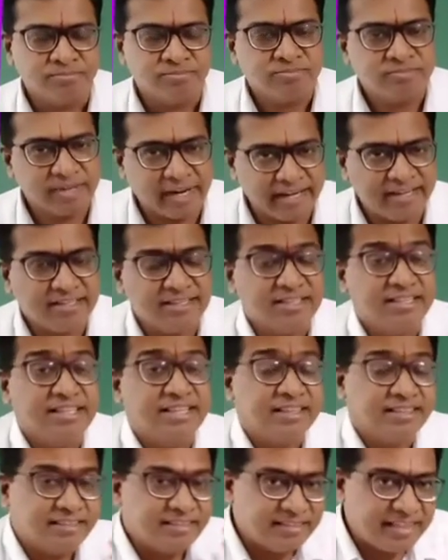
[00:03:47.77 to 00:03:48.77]
right?
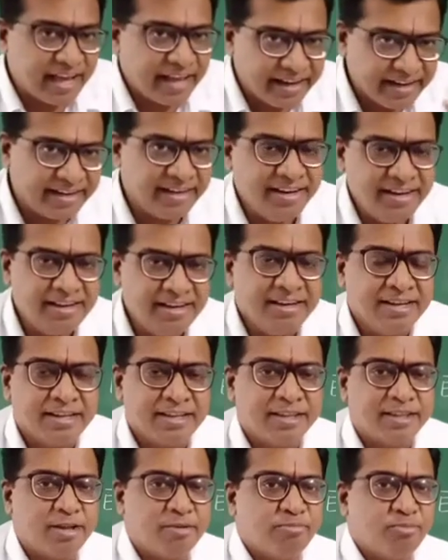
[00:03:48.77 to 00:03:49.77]
Then
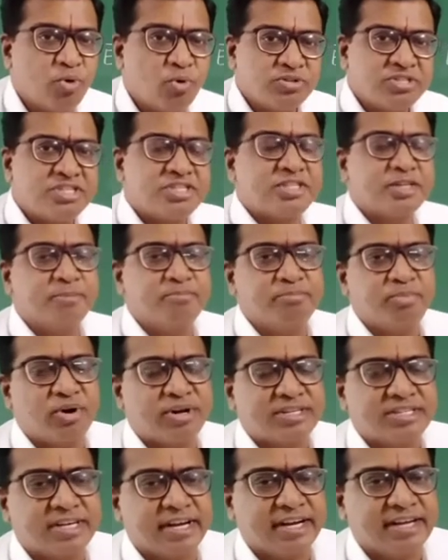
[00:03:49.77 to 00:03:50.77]
the most
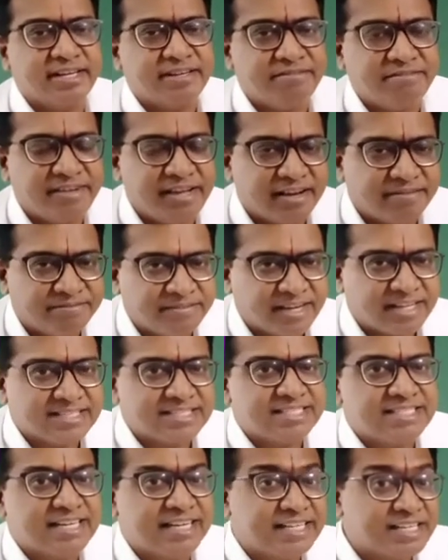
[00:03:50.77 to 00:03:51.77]
important, we have
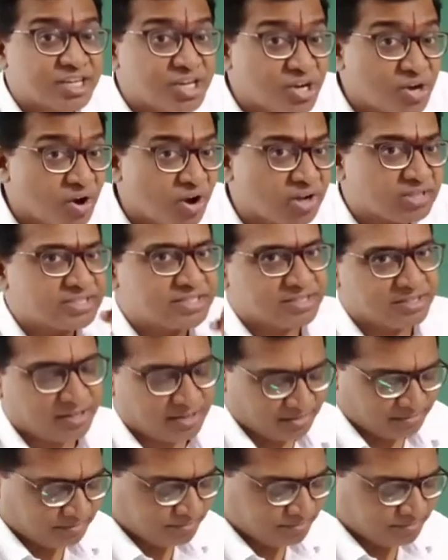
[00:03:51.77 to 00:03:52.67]
considered Gauss law,